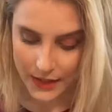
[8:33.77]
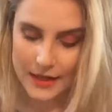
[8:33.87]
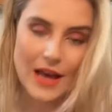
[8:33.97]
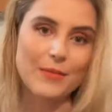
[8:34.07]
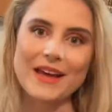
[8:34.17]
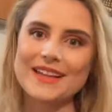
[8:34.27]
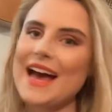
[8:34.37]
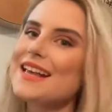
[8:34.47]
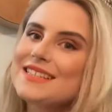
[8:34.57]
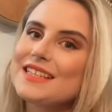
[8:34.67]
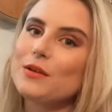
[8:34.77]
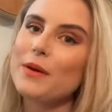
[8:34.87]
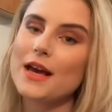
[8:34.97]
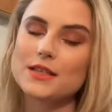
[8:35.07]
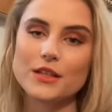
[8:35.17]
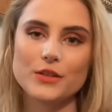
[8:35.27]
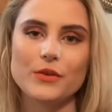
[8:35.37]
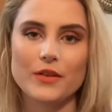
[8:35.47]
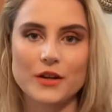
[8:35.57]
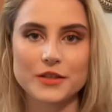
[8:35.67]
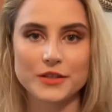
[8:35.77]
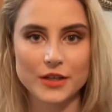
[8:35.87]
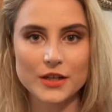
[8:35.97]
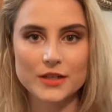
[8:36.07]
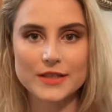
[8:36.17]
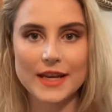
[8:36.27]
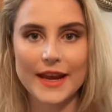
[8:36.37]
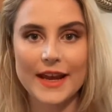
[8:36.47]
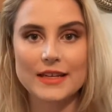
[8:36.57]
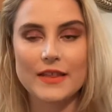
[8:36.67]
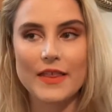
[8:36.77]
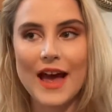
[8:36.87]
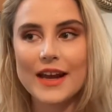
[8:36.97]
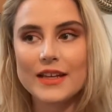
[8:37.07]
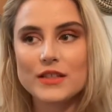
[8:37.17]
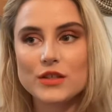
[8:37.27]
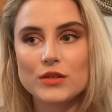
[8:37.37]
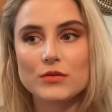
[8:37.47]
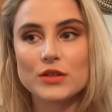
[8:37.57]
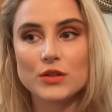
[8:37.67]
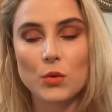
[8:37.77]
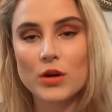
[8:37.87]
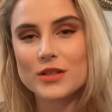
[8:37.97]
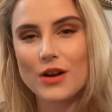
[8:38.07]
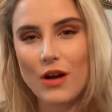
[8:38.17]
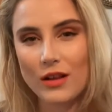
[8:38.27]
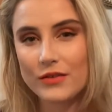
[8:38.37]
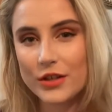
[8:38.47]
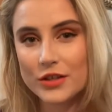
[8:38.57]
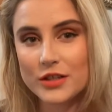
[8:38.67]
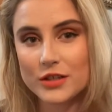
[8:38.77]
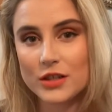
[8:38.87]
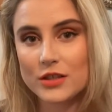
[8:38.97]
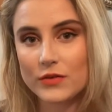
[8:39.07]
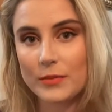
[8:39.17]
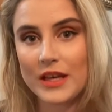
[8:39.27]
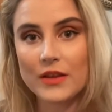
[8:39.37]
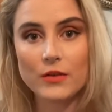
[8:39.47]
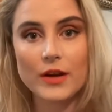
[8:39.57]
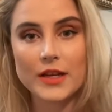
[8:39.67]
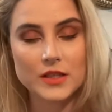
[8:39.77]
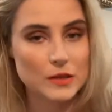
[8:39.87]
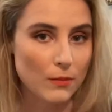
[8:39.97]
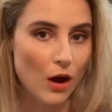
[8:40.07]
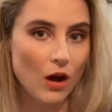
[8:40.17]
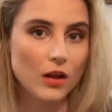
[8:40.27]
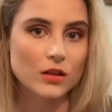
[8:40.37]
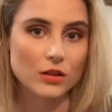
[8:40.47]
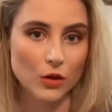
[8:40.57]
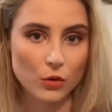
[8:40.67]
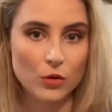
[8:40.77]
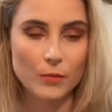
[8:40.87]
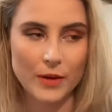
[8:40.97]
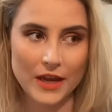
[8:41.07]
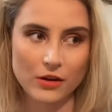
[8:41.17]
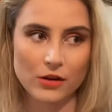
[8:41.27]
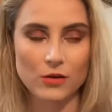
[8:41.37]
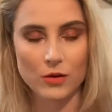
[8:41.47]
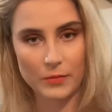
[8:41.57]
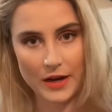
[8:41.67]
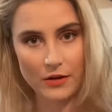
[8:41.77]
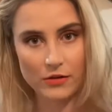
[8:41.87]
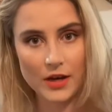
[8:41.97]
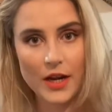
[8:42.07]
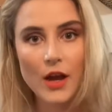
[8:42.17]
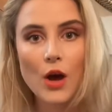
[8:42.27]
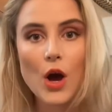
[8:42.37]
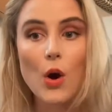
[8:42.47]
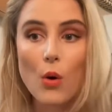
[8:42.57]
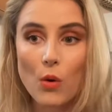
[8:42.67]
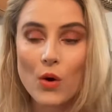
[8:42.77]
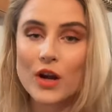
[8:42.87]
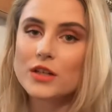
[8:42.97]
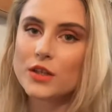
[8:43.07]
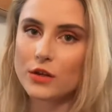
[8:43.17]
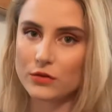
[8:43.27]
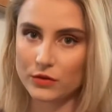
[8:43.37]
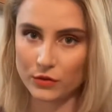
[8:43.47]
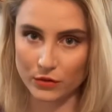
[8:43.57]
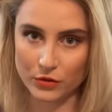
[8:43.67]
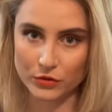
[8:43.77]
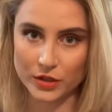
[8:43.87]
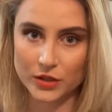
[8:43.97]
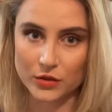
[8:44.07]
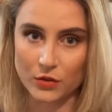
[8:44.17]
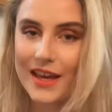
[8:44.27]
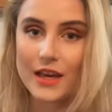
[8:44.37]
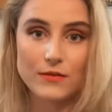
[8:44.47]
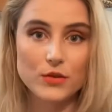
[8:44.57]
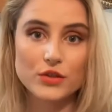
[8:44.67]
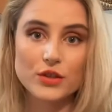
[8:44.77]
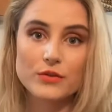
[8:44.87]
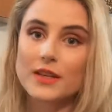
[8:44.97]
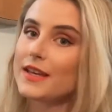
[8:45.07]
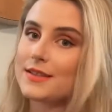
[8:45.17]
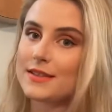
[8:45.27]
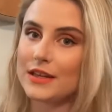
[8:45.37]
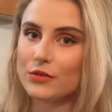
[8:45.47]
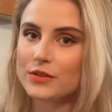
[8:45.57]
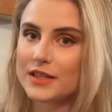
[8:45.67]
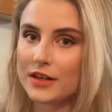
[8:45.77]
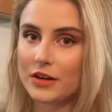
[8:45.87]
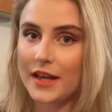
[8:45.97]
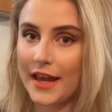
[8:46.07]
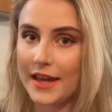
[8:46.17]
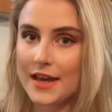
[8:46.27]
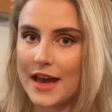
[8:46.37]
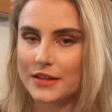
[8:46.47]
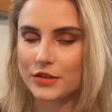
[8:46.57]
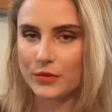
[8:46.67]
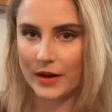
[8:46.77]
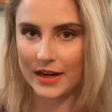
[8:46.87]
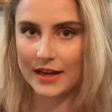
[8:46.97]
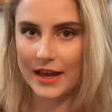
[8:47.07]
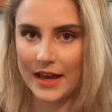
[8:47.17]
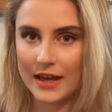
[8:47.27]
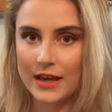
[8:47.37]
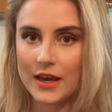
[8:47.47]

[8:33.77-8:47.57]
Now, my last tip has to do with our desserts, and that is to source all of your desserts from either a small local baker or bakery, or to go to the grocery store. If you choose a single tier cake as your wedding cake,